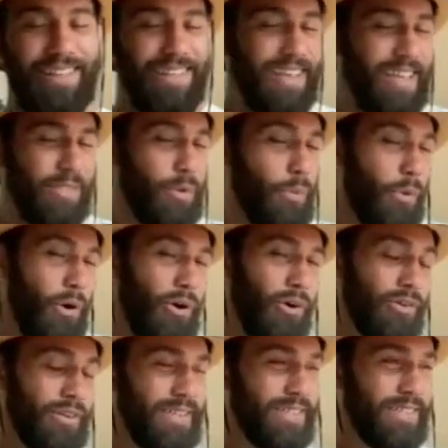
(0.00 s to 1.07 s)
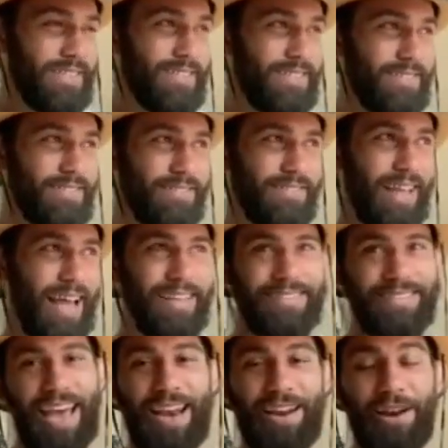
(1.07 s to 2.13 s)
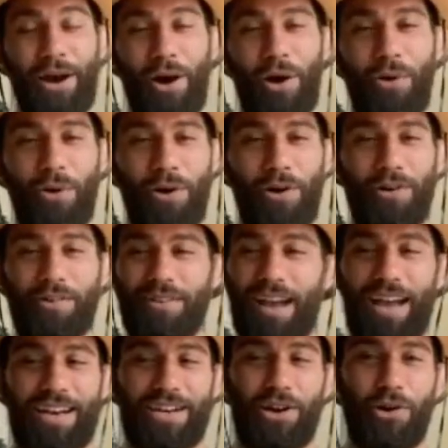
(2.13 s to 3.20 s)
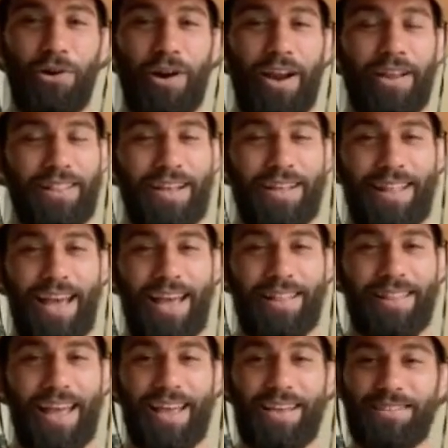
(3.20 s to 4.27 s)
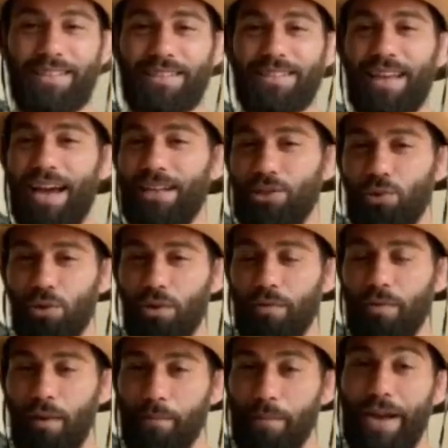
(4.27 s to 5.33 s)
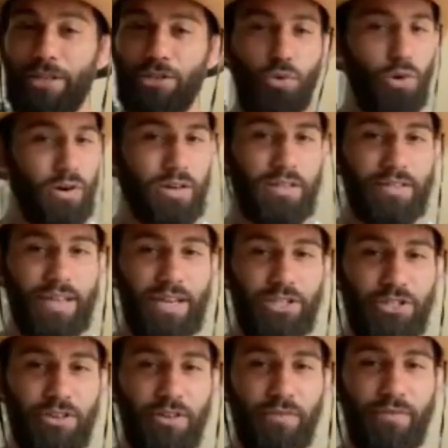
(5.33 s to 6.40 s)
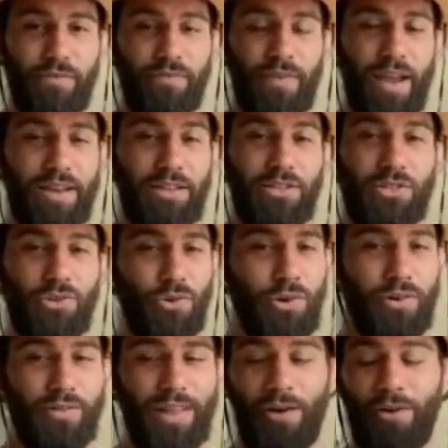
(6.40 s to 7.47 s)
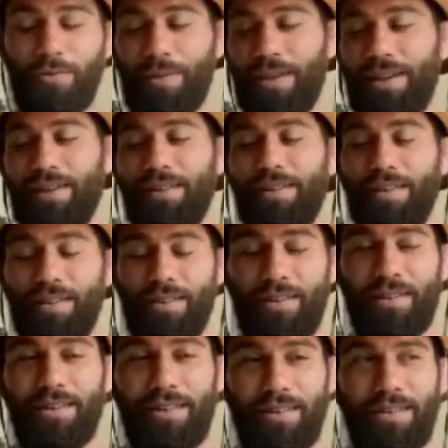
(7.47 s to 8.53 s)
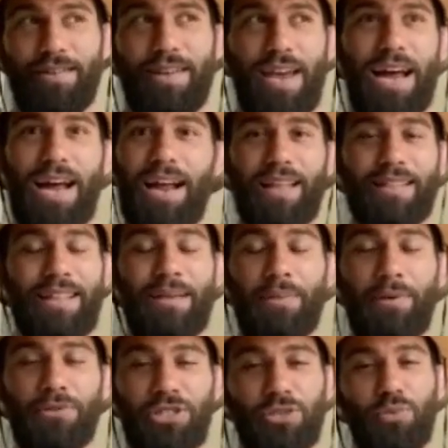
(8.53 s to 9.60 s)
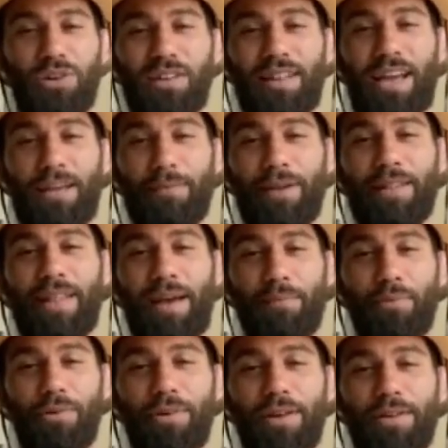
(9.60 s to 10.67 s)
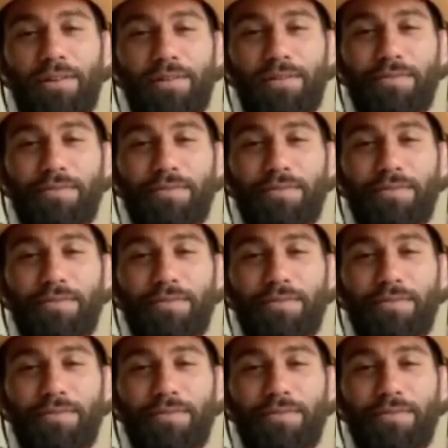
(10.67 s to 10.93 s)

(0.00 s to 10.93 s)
in the world is like 10-0 or 9-0 or anything like that that isn't signed to a major organization of any sort. That would be, yeah, I think people just wouldn't like me at that point.